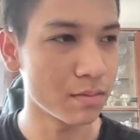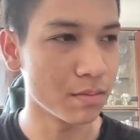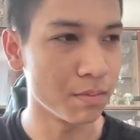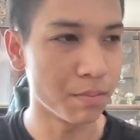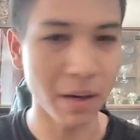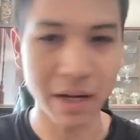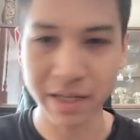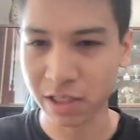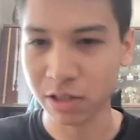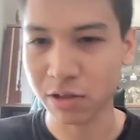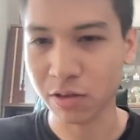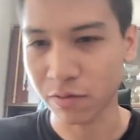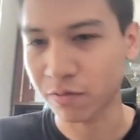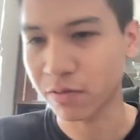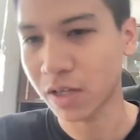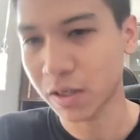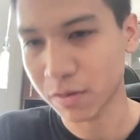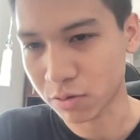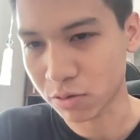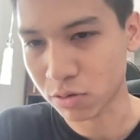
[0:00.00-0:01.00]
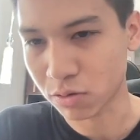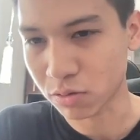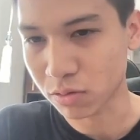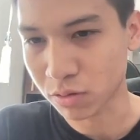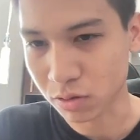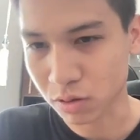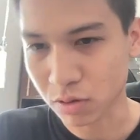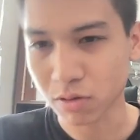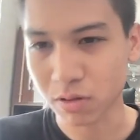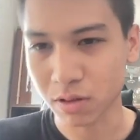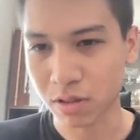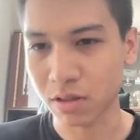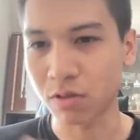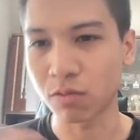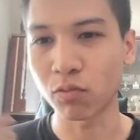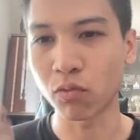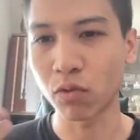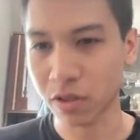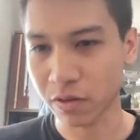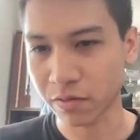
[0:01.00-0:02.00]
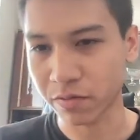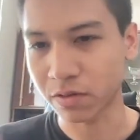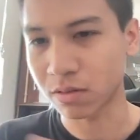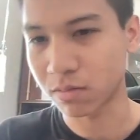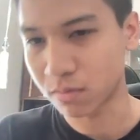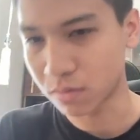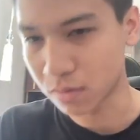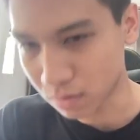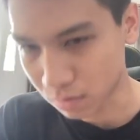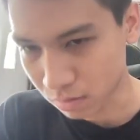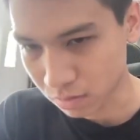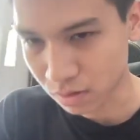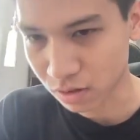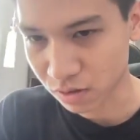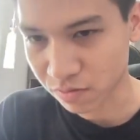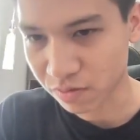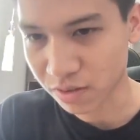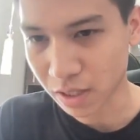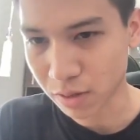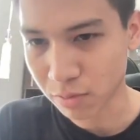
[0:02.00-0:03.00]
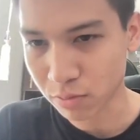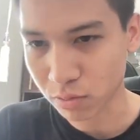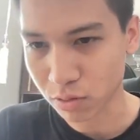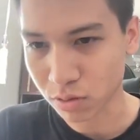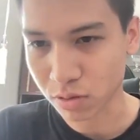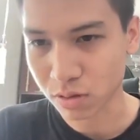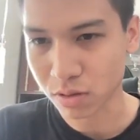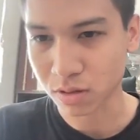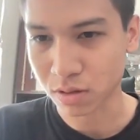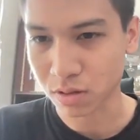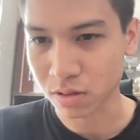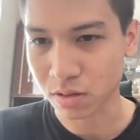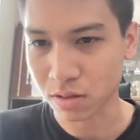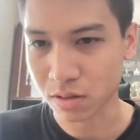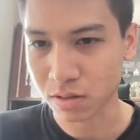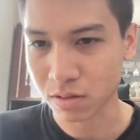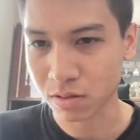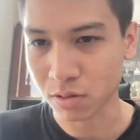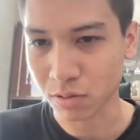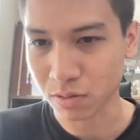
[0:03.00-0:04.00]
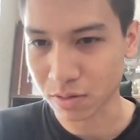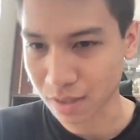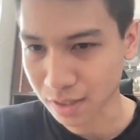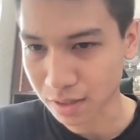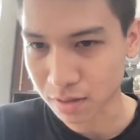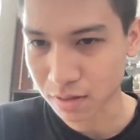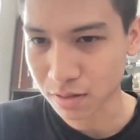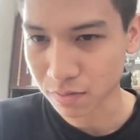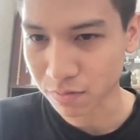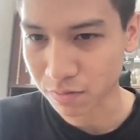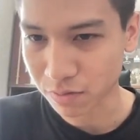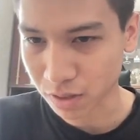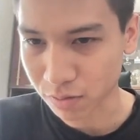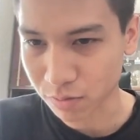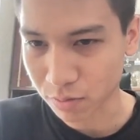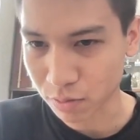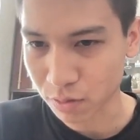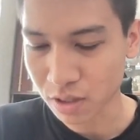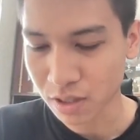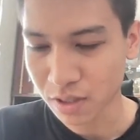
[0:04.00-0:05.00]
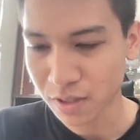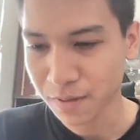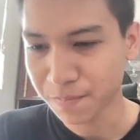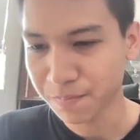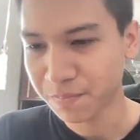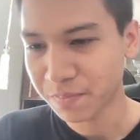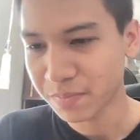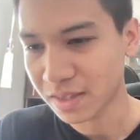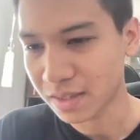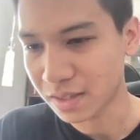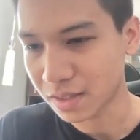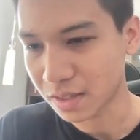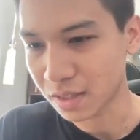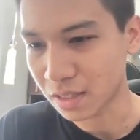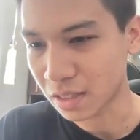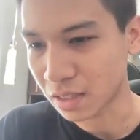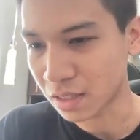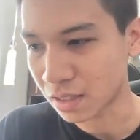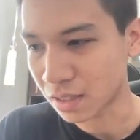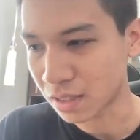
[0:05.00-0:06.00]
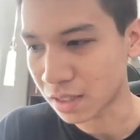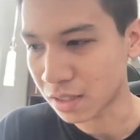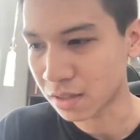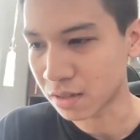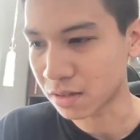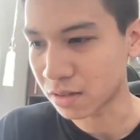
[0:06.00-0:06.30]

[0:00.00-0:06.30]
bucket of flowers to a girl, and one of these flowers is, dead flower, and,